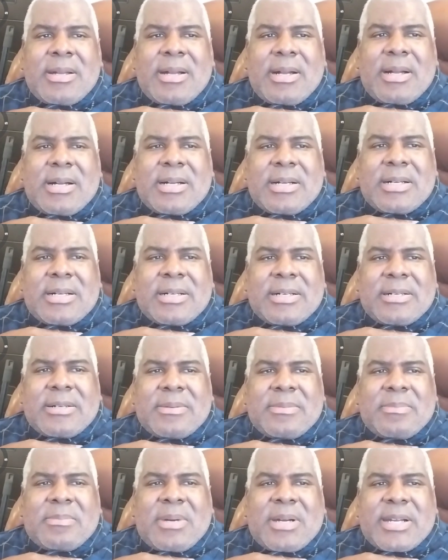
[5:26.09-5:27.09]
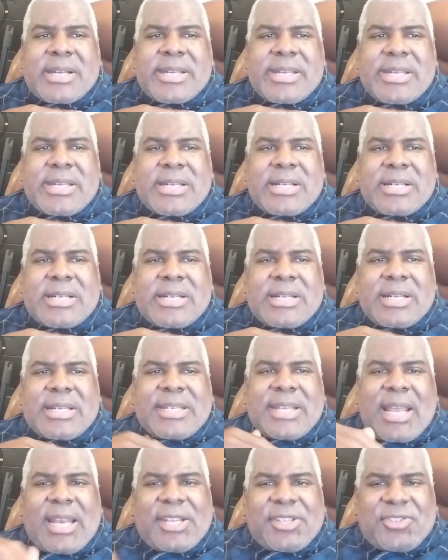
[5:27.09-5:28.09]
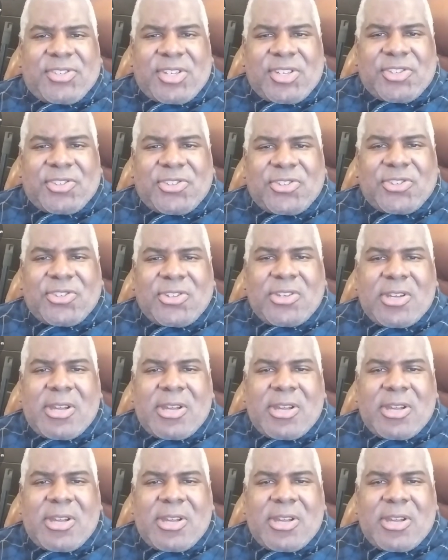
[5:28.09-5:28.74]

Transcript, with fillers: uh, my uh, analysis